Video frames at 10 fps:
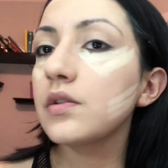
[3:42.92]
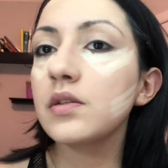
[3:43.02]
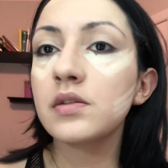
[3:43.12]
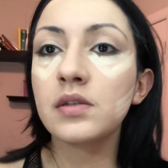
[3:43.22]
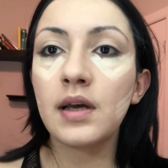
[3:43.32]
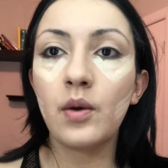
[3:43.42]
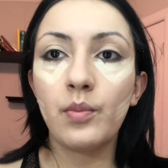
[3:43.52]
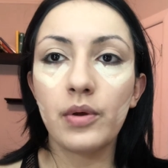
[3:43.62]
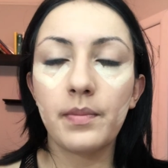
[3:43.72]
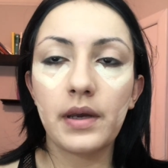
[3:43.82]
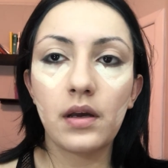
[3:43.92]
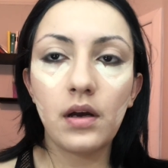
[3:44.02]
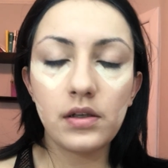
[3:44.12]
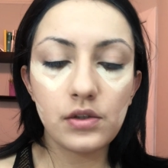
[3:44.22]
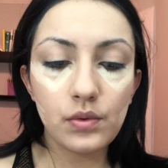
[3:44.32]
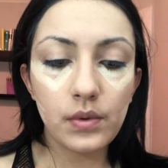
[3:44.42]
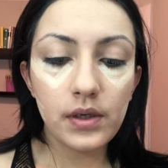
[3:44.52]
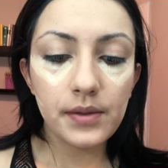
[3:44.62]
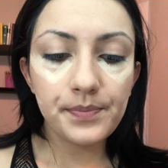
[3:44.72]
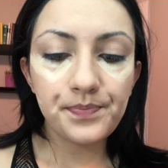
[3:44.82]
Just to help with my
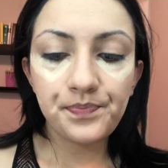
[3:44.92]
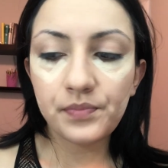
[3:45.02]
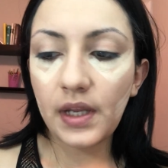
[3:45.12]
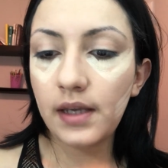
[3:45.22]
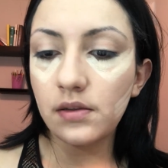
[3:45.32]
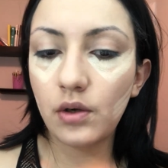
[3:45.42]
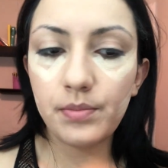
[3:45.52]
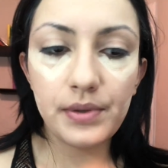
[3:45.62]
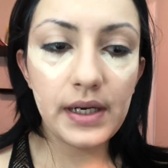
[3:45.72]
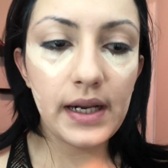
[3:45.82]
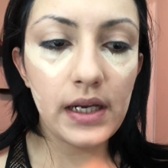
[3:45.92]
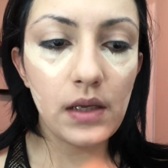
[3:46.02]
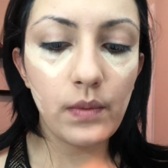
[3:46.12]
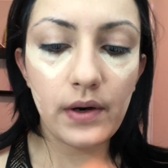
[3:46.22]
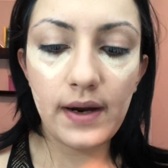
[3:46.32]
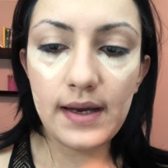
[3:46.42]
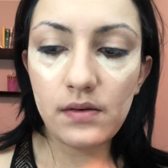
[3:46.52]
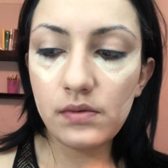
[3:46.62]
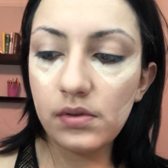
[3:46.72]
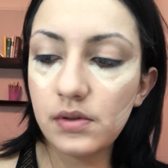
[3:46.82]
contour. I don't put it anywhere
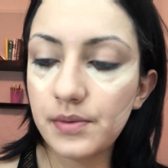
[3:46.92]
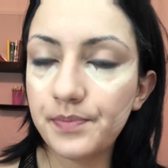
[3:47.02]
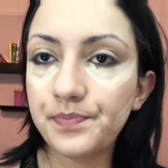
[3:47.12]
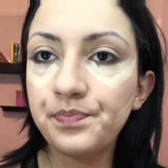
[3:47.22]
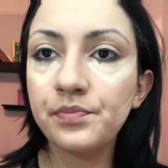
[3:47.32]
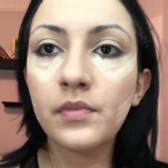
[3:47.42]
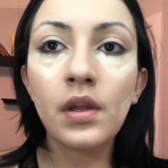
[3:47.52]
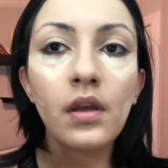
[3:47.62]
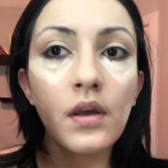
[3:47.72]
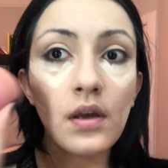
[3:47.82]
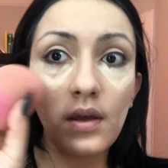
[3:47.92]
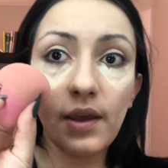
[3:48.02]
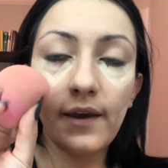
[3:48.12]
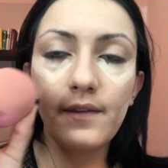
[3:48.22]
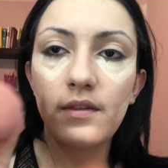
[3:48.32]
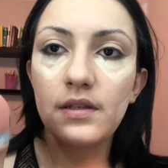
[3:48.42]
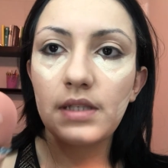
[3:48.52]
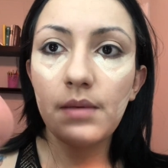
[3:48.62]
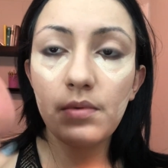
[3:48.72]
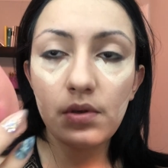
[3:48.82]
else. And then the
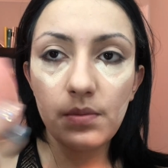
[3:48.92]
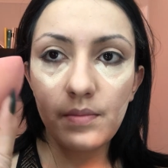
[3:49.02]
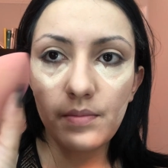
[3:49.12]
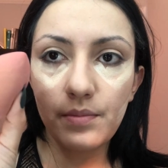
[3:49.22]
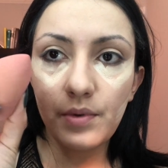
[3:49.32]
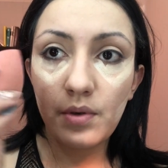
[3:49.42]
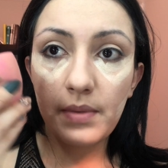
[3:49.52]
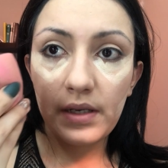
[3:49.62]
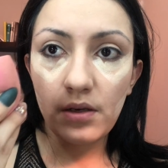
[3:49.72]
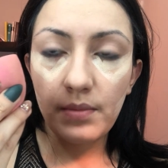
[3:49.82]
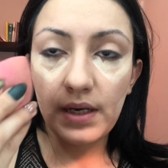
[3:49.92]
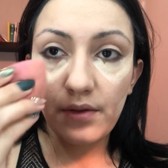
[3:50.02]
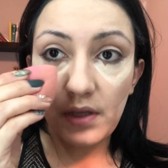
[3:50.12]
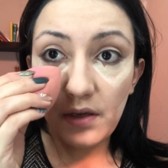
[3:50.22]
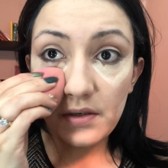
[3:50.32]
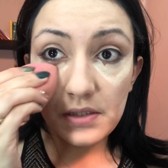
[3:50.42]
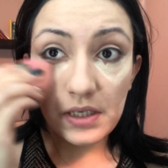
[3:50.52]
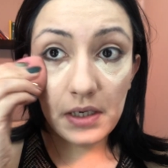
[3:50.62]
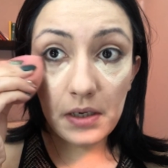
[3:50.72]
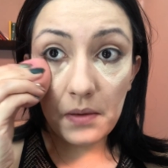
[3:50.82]
same beauty blender, but now the other
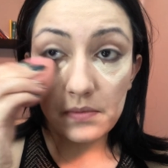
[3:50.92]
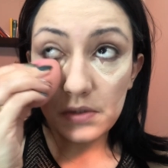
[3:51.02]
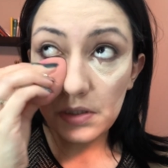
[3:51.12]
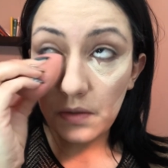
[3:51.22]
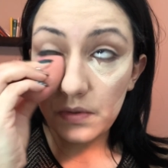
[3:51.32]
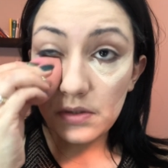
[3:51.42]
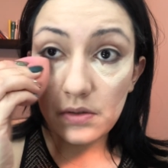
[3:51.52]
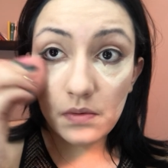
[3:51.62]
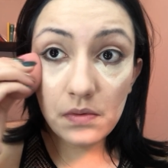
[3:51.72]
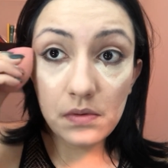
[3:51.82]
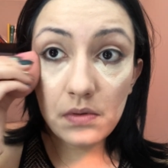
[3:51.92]
side, I'm just going to